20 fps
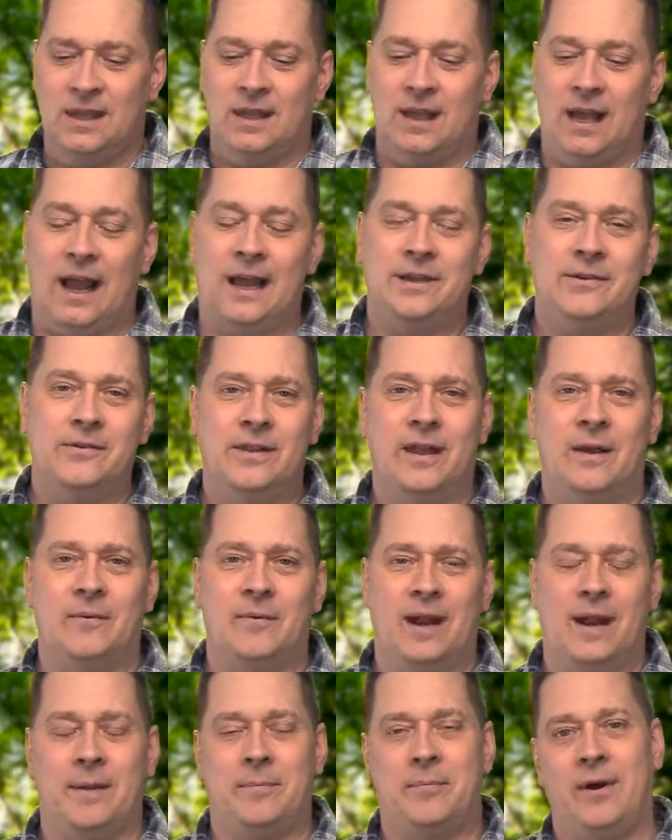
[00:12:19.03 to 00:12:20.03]
I do that
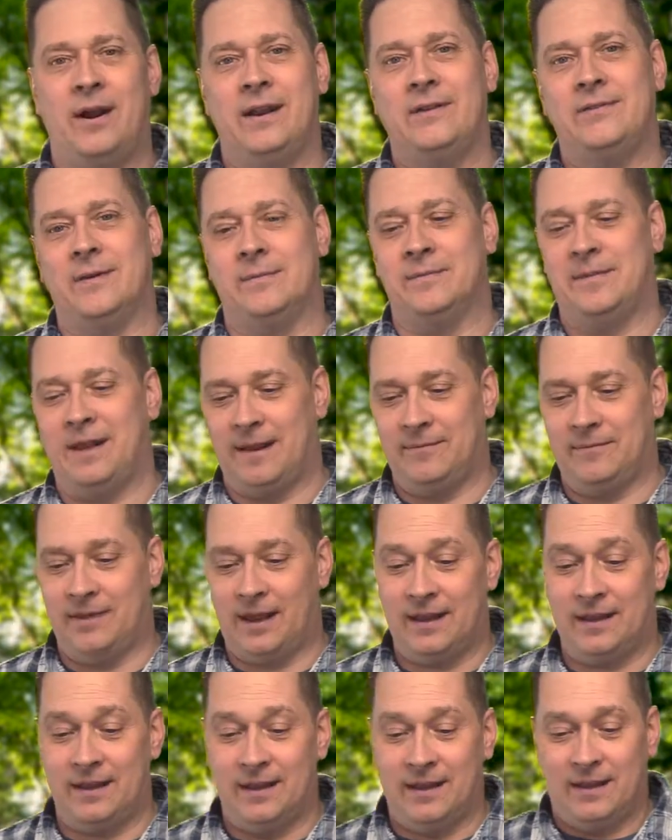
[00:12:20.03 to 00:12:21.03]
when I pray sometimes.
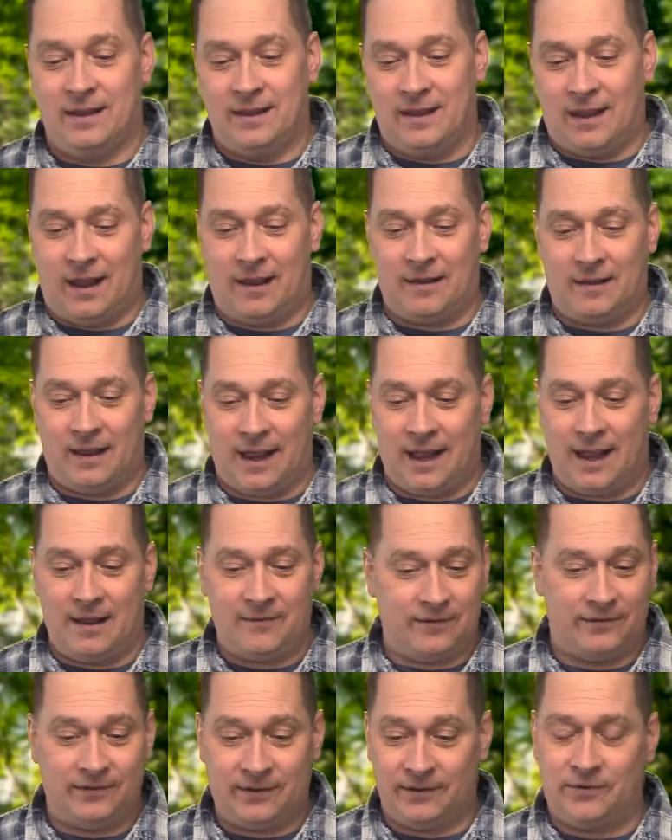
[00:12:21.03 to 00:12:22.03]
I, uh, I have
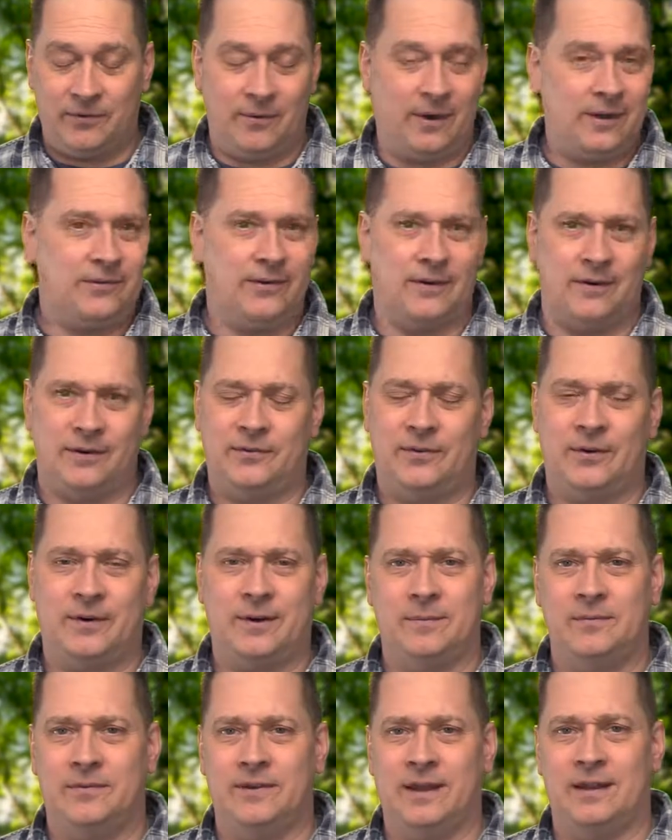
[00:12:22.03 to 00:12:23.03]
a situation or a
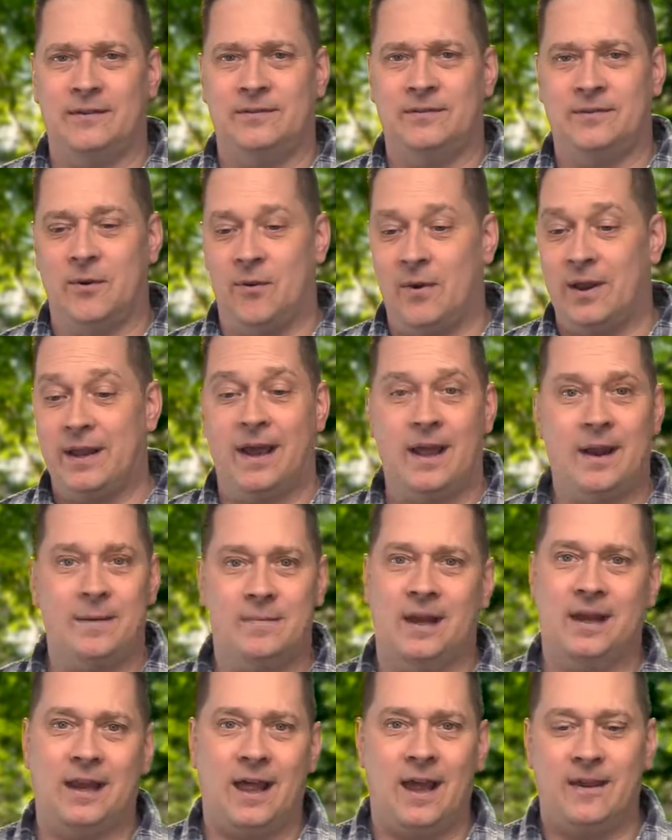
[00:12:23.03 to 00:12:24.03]
circumstance going on in
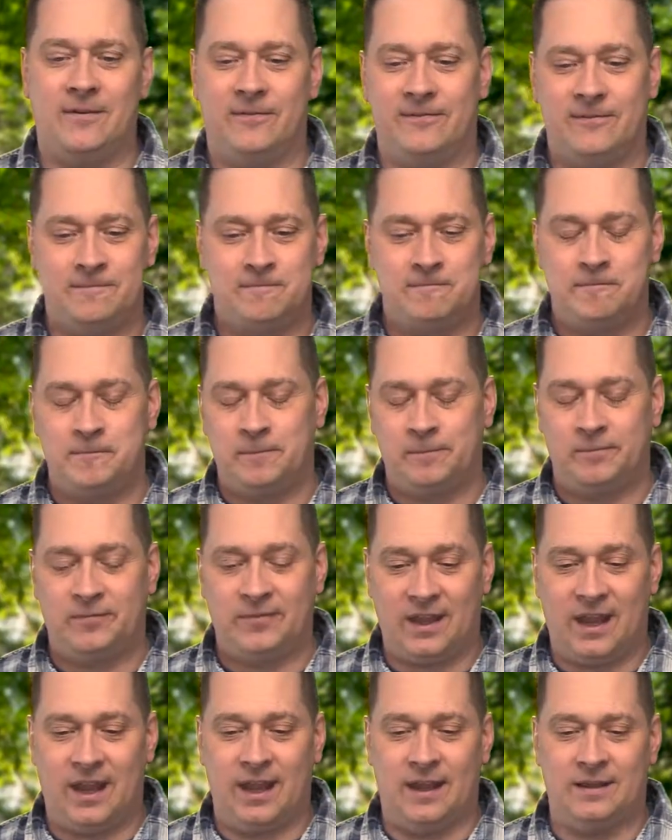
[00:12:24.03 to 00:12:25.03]
my life,
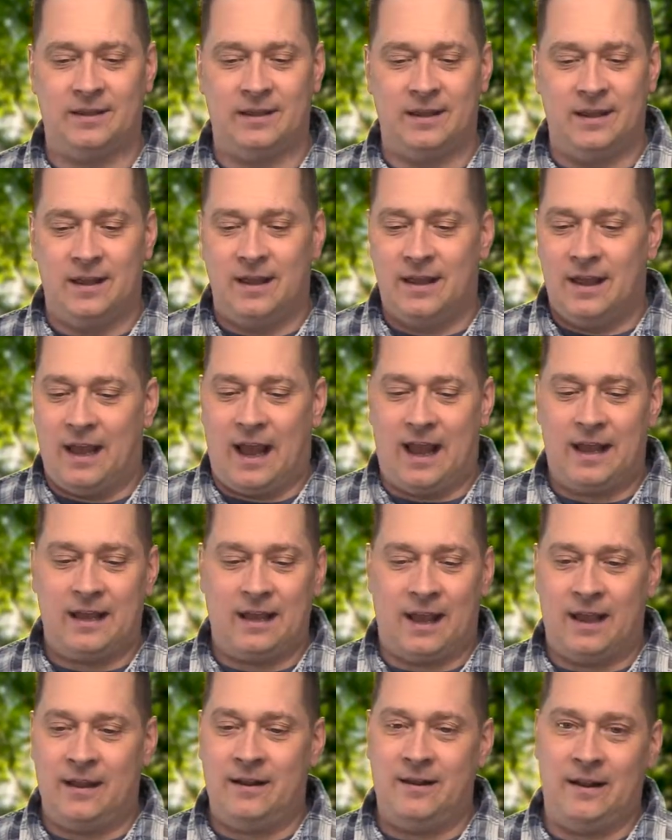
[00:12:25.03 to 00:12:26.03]
and I,
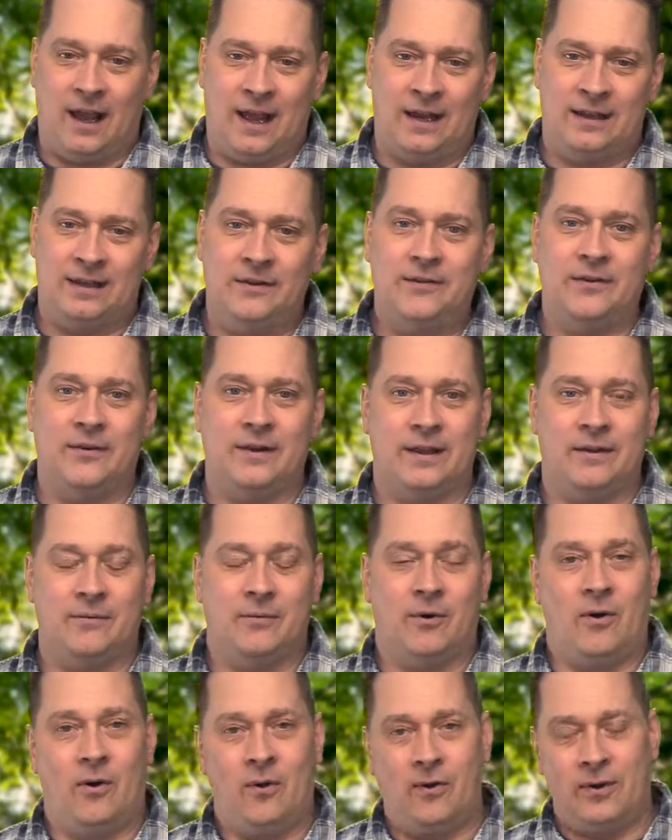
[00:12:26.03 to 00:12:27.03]
I, I, literally
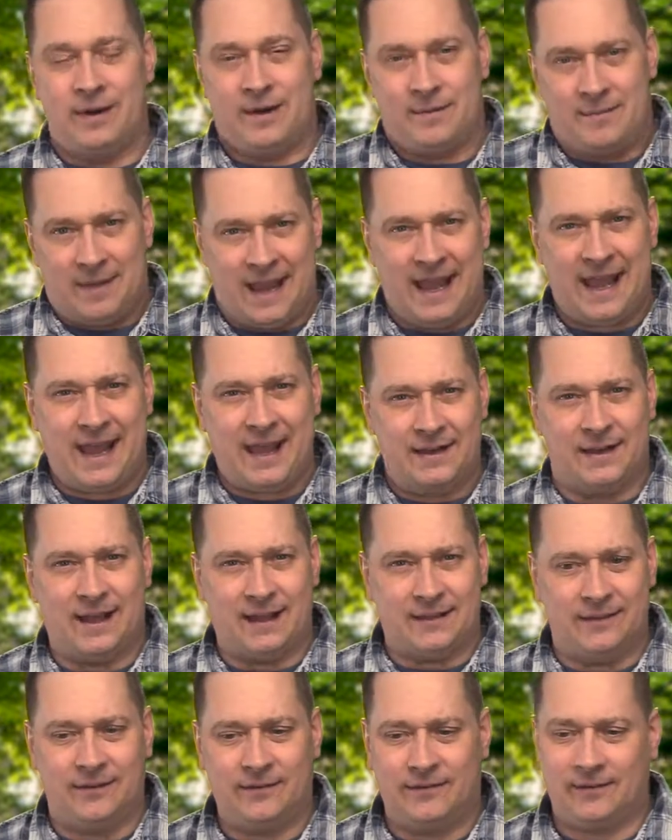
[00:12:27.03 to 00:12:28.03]
will hold it in my hand
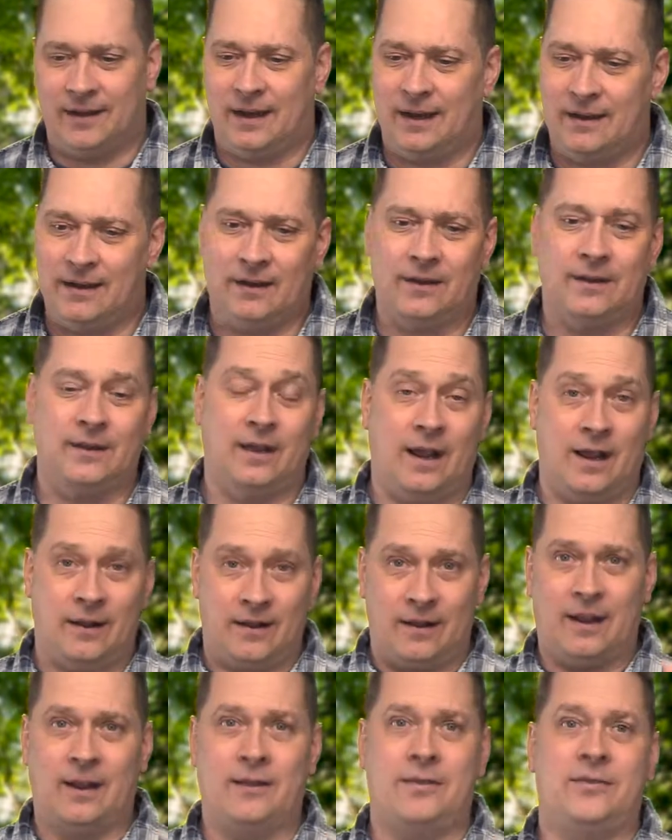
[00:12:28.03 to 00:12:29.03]
like this and then I,
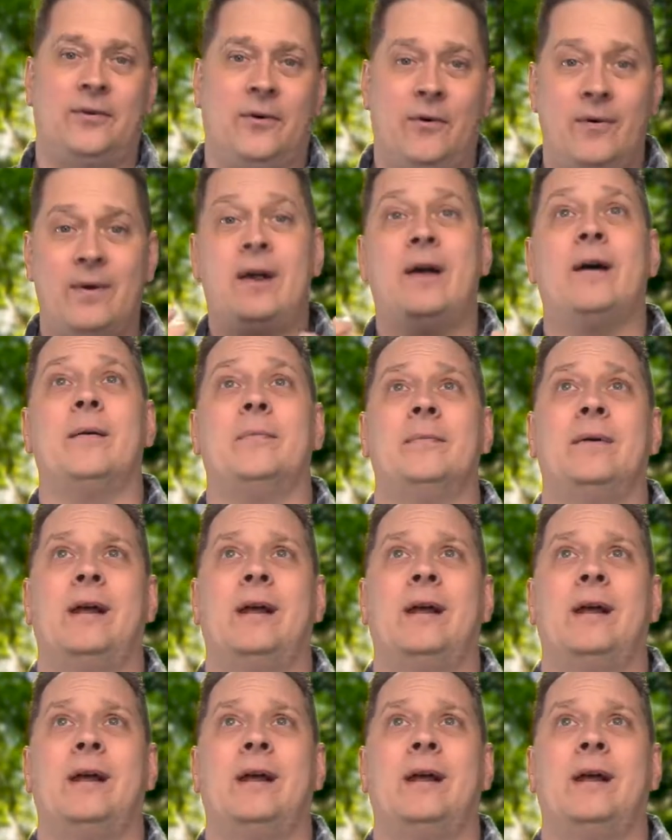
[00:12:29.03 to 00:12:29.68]
I, I, throw it up.